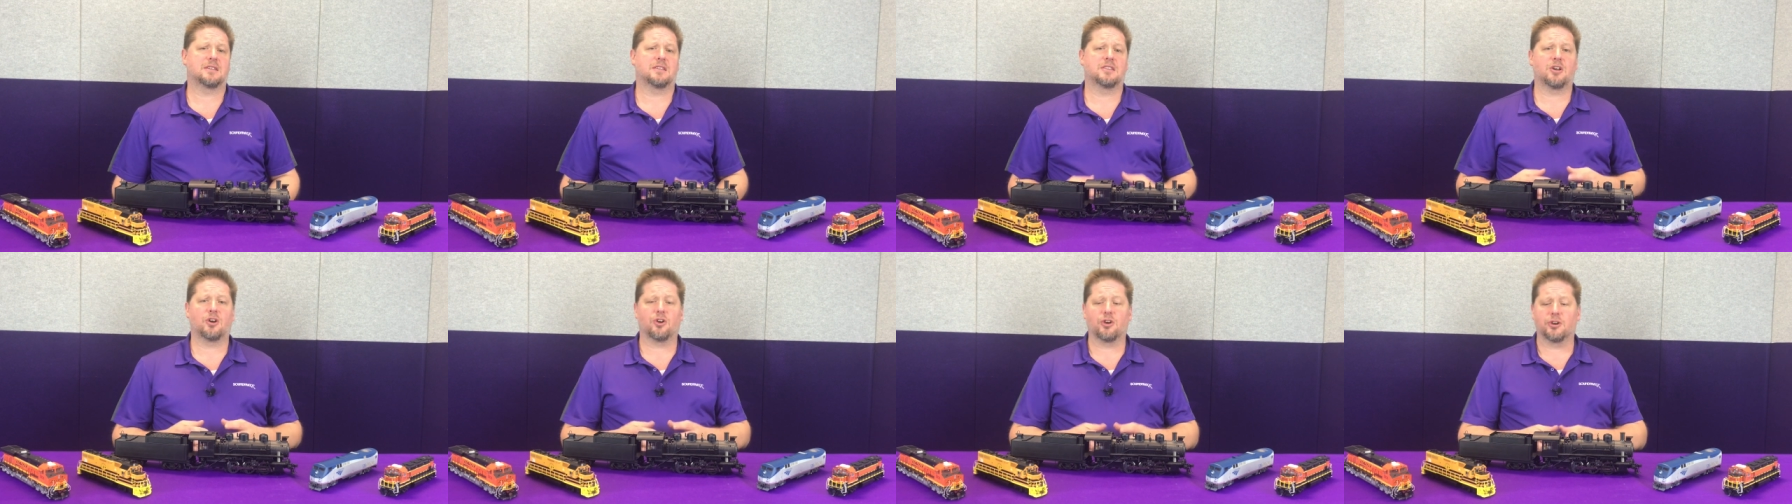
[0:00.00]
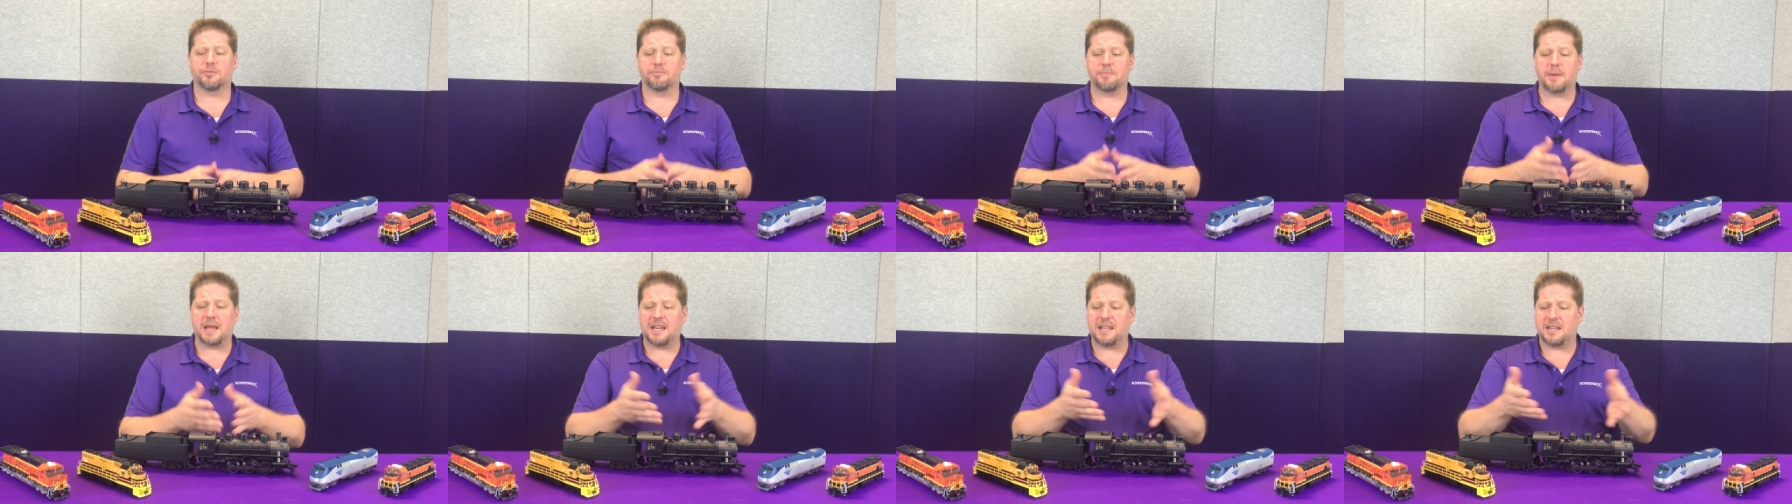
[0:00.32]
and there
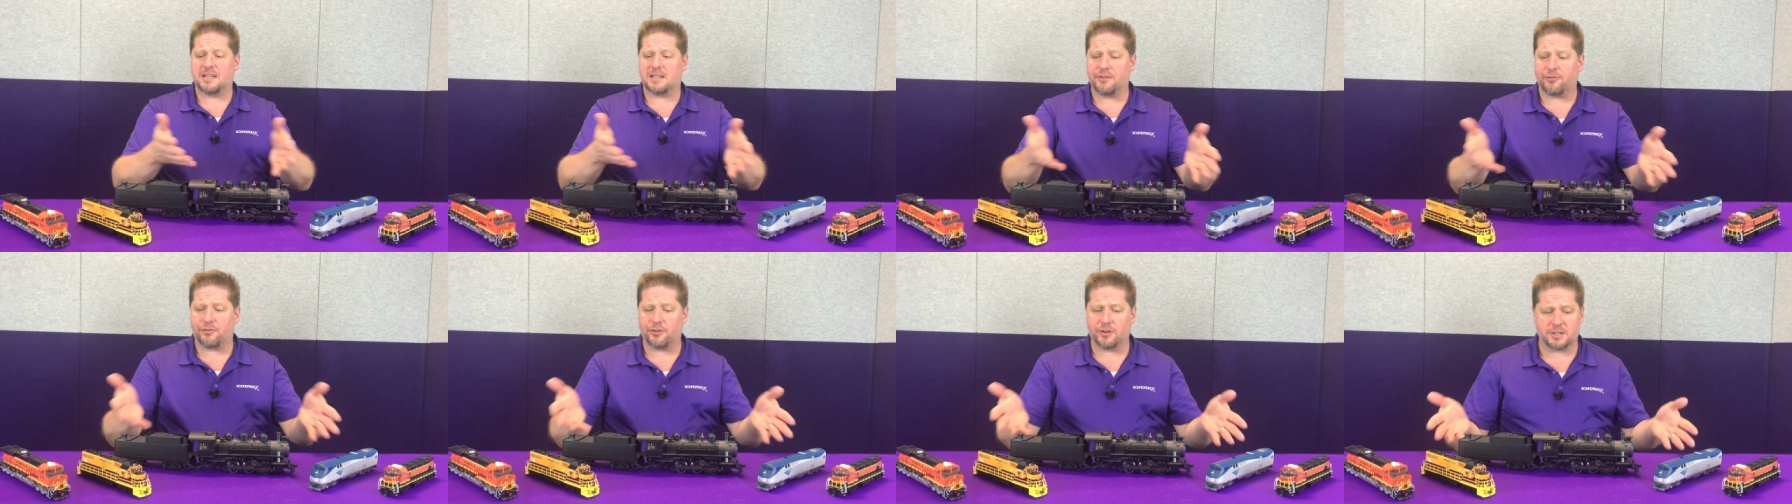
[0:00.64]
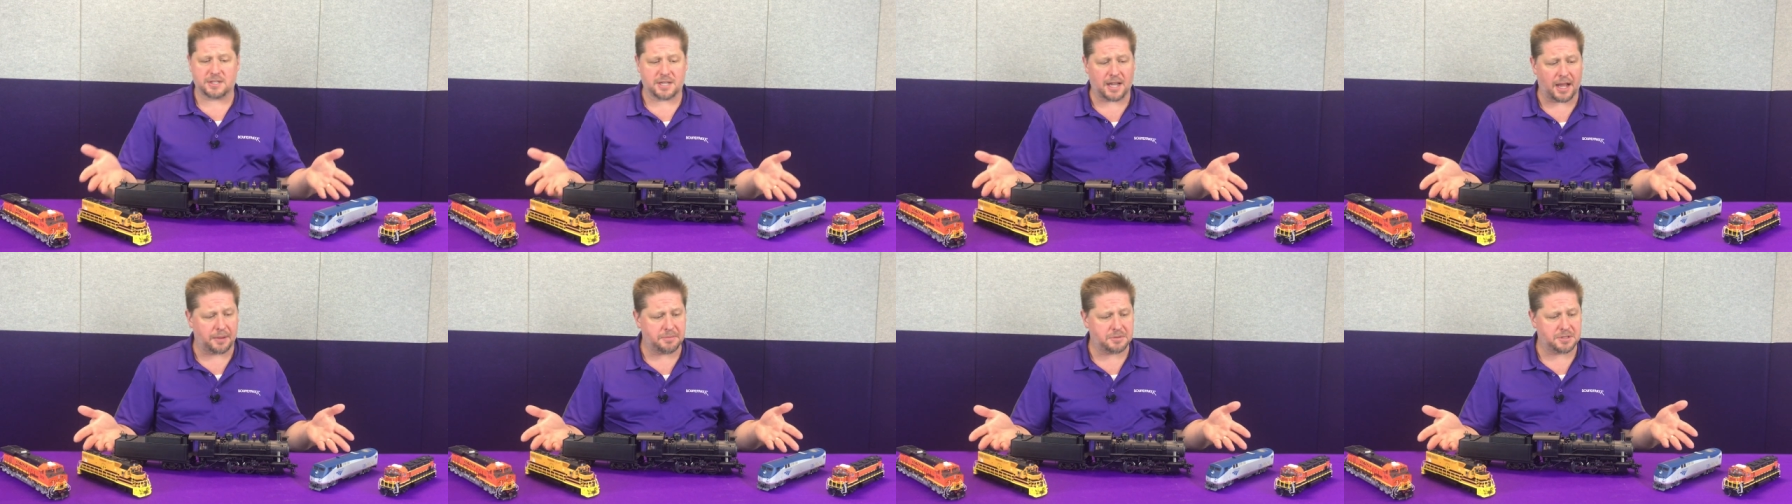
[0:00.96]
are many
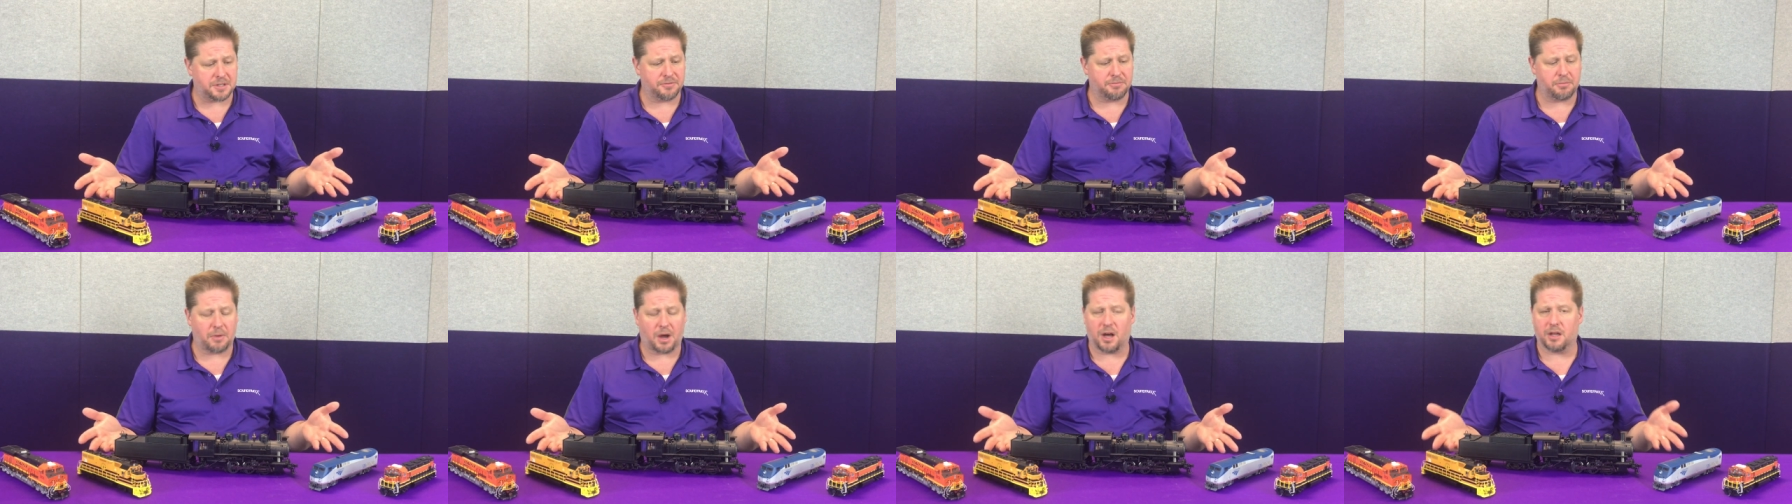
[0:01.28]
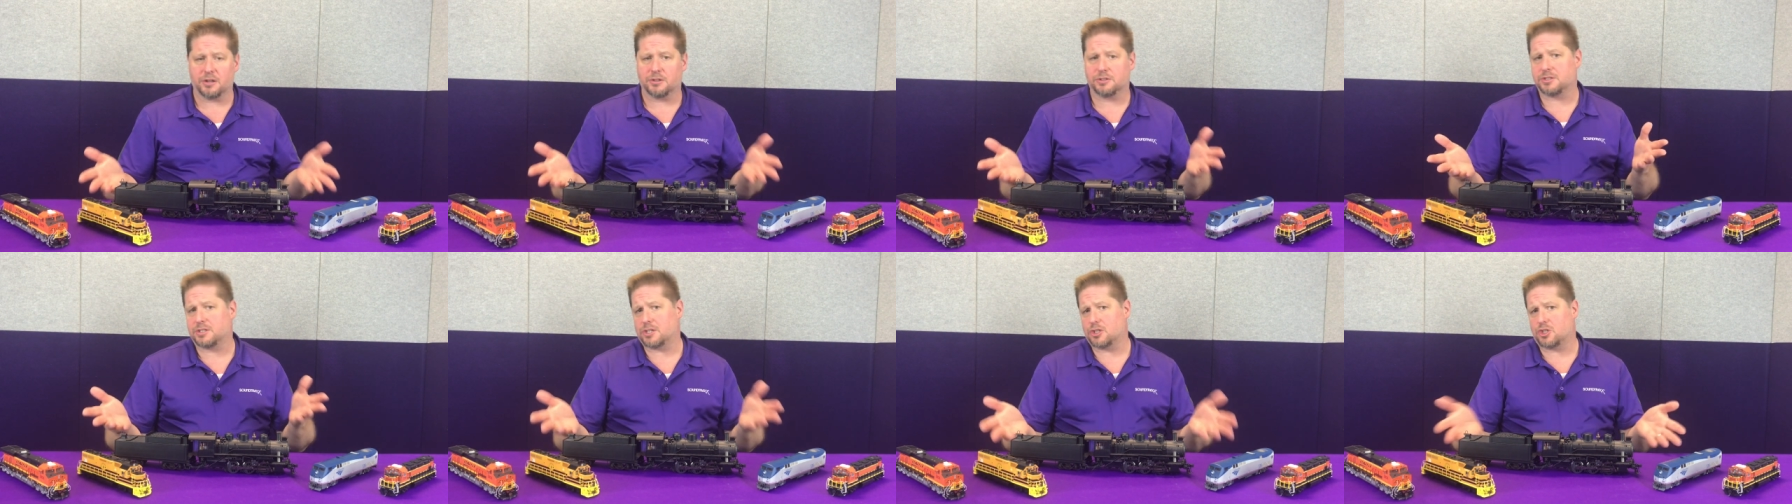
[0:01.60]
different types of models